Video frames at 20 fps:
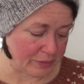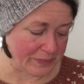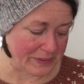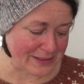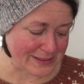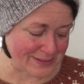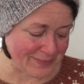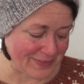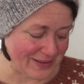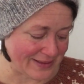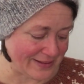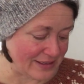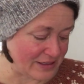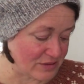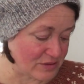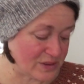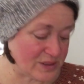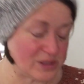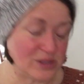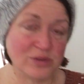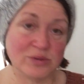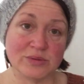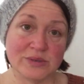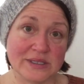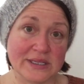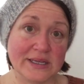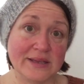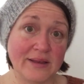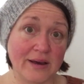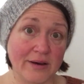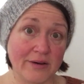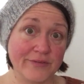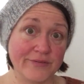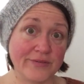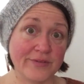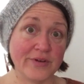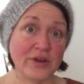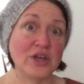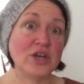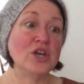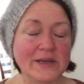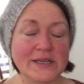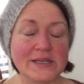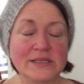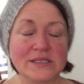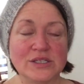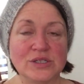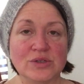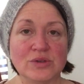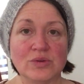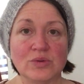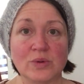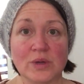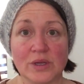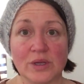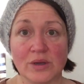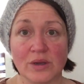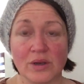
but something that you'll still really love. I'm gonna do